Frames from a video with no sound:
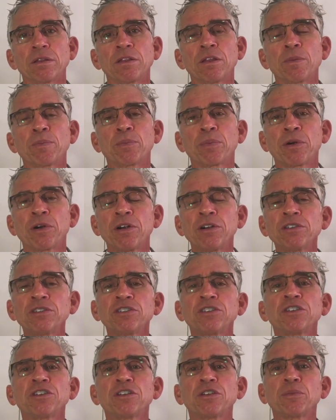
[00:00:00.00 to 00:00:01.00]
The
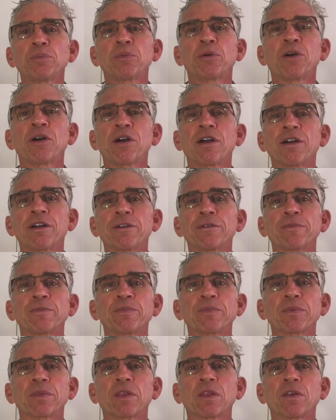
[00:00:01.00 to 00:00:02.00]
personal part,